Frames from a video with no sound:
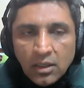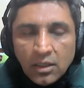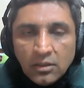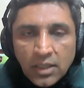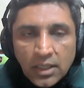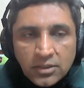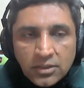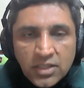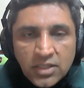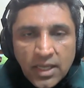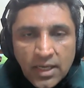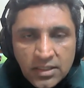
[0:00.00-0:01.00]
The
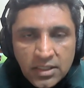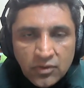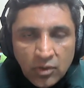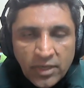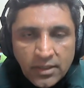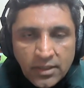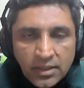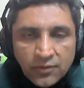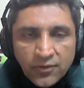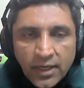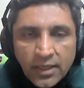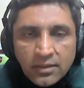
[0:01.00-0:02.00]
challenges will be
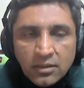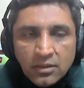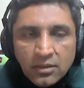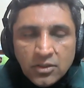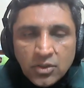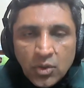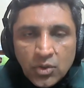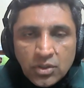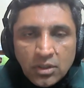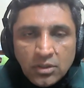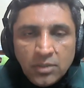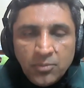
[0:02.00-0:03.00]
identified, solution,
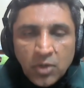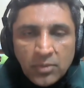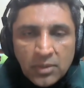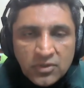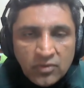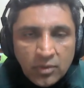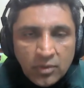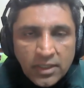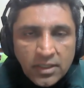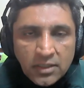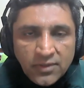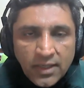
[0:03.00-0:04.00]
the problems will be
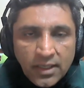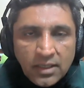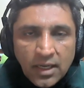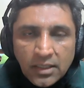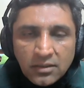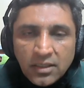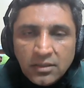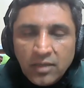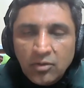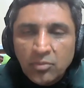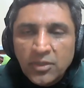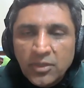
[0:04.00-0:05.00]
identified, and then there will
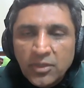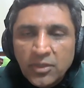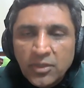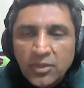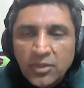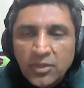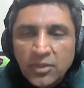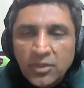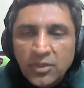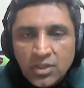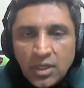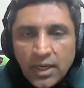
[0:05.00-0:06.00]
be new technology to
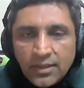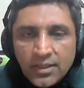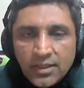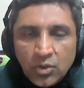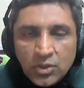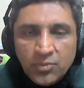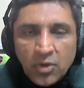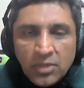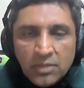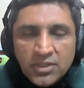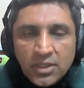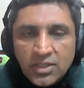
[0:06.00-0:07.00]
address those problems
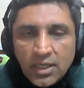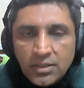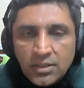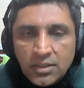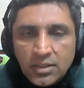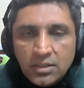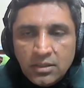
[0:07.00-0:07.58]
and challenges.